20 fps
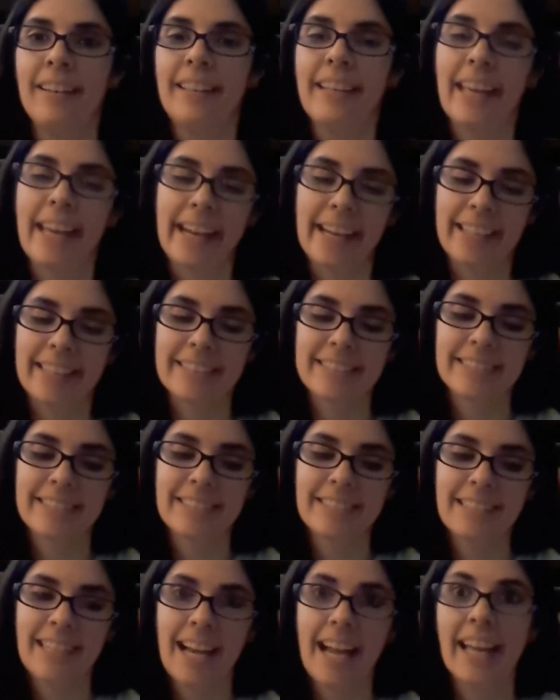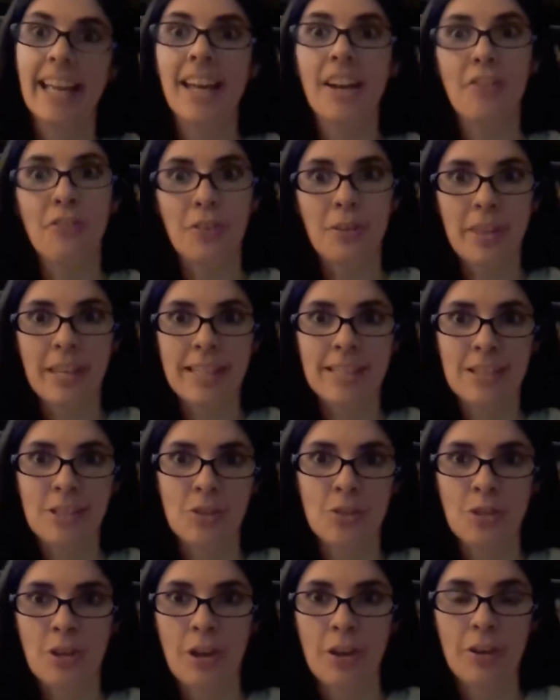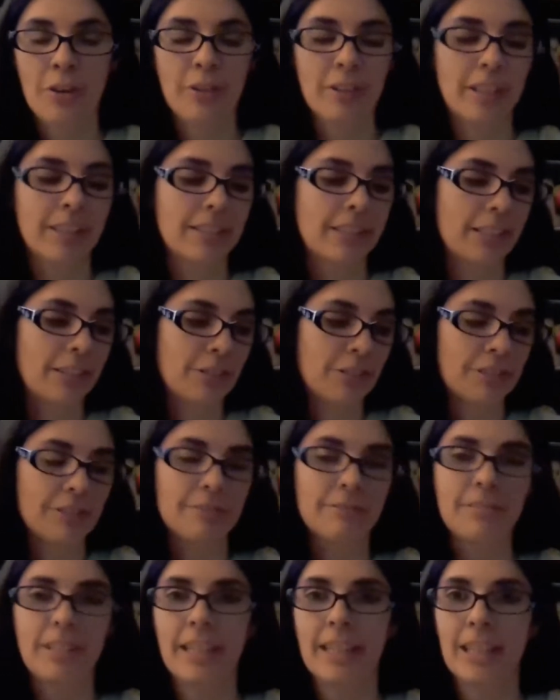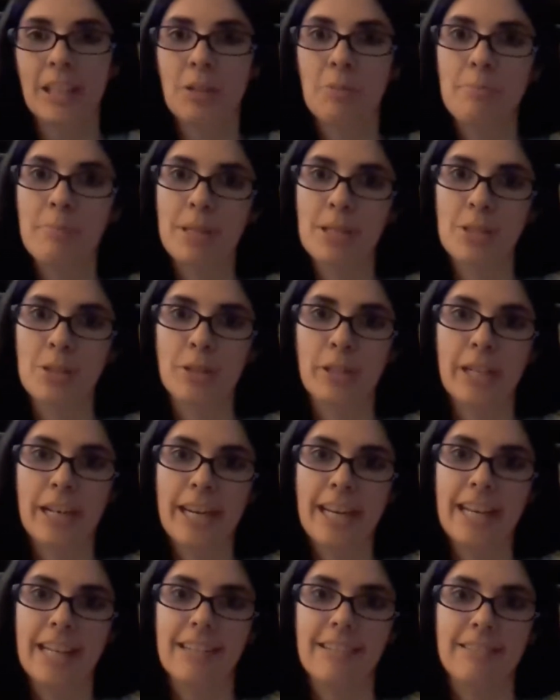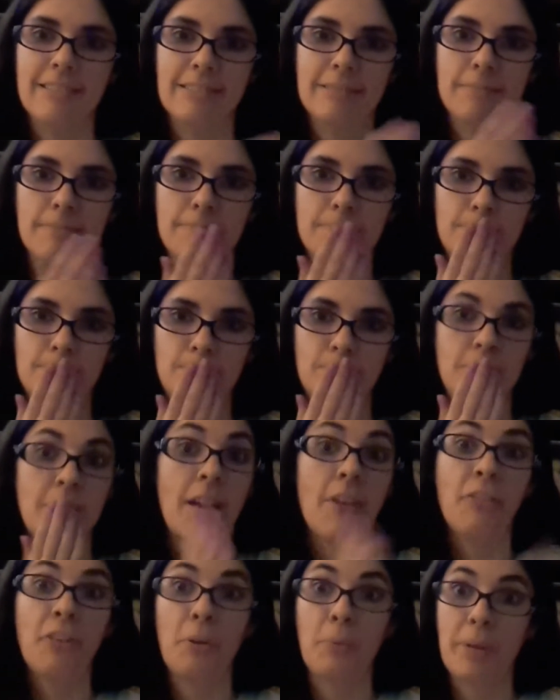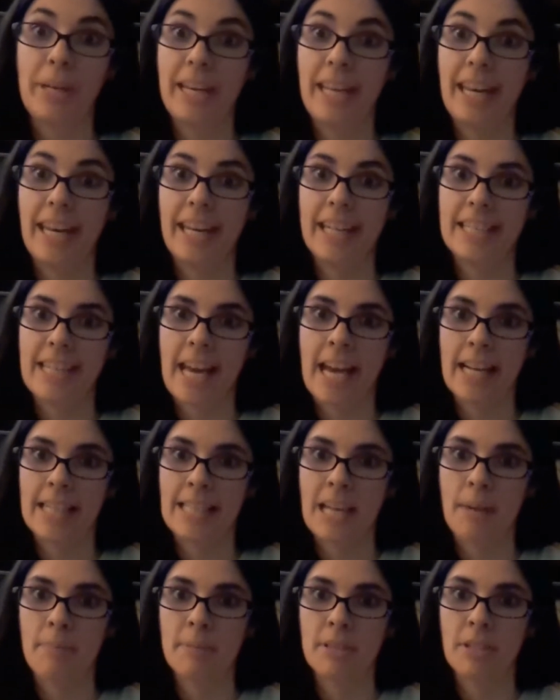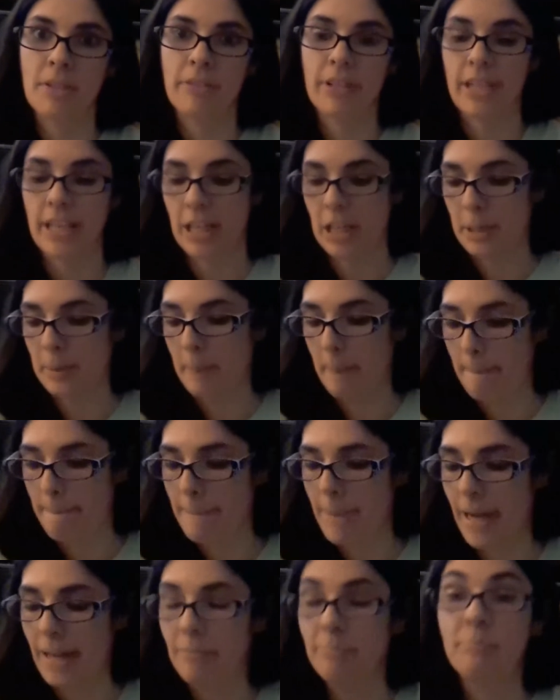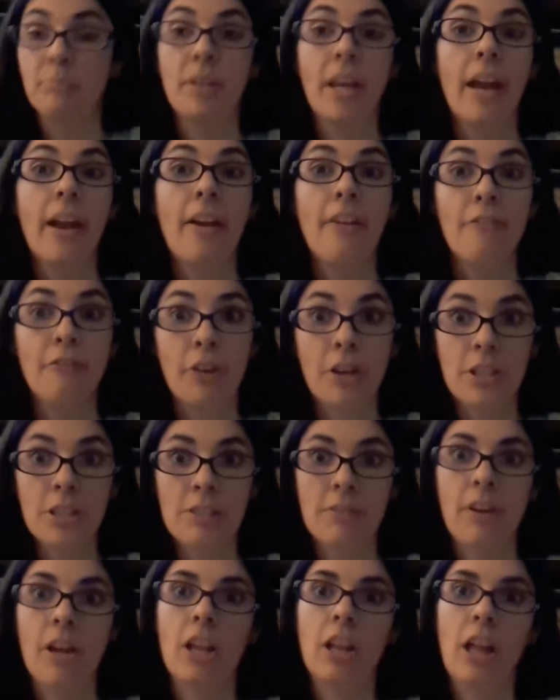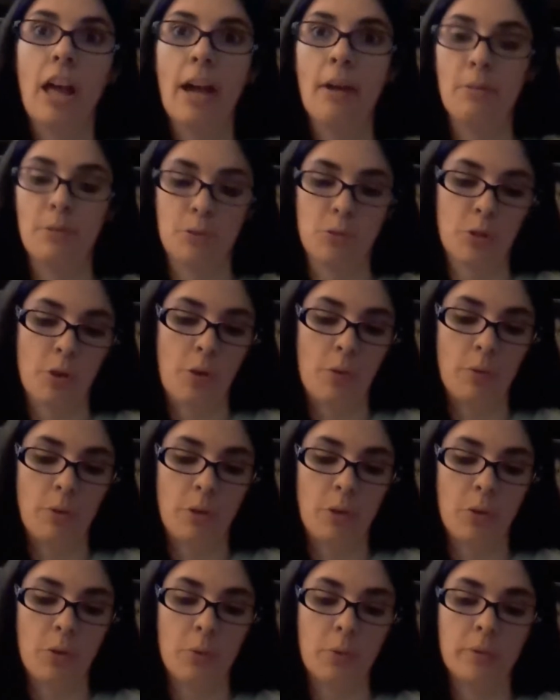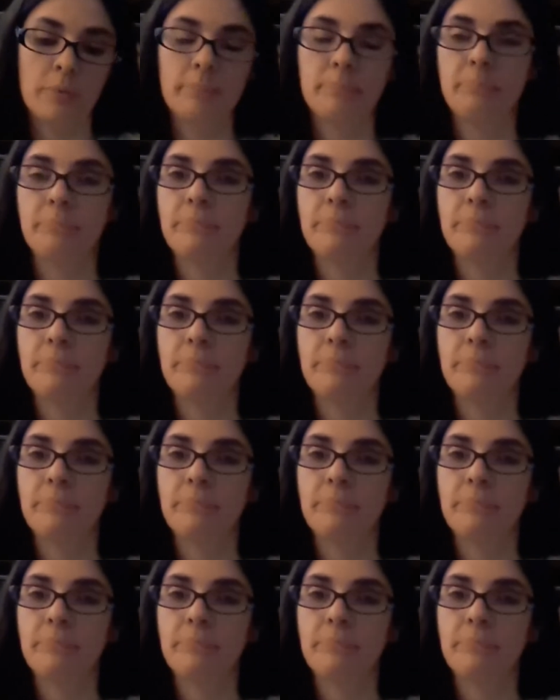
Yeah, I got a few things to show you. A little misery and definitely when knitting attacks happens over here. But first of all, I will show you